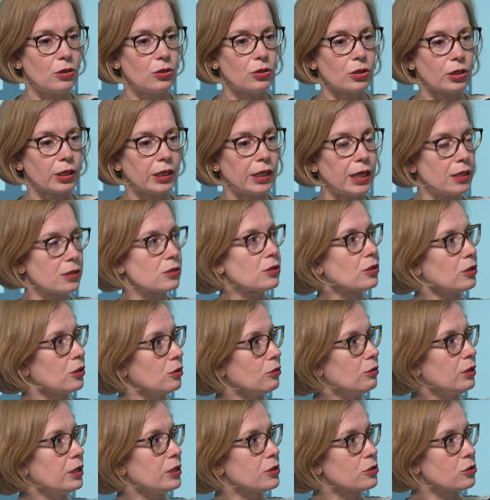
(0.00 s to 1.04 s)
the kit that
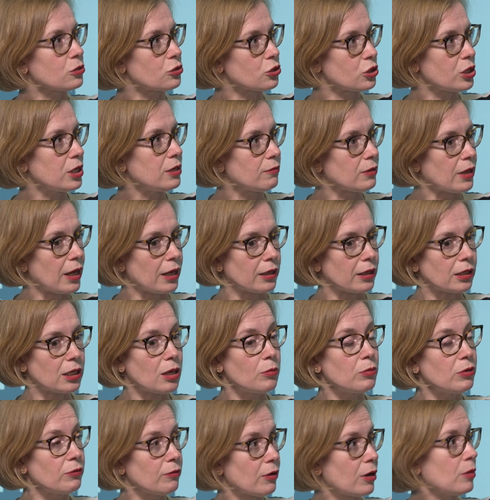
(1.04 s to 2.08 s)
you need to achieve that
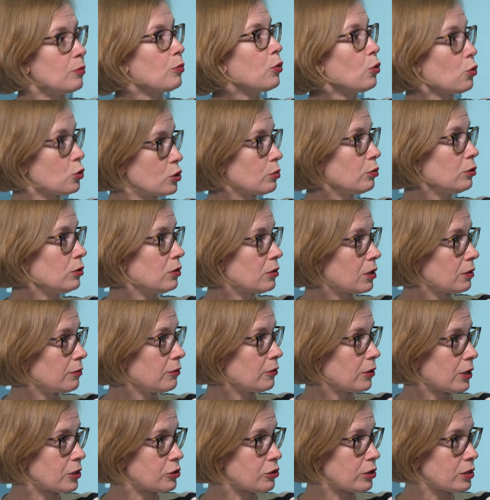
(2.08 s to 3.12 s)
can be very portable, can be
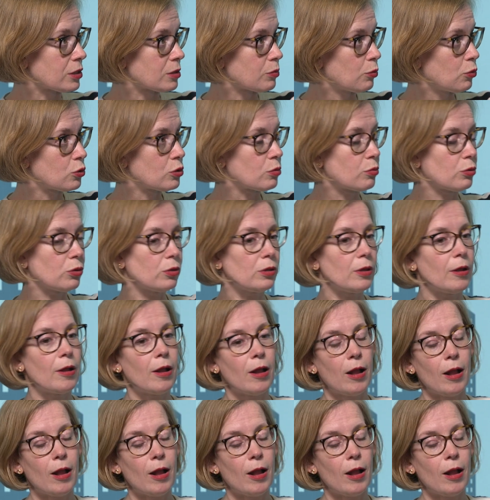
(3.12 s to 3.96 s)
very transportable.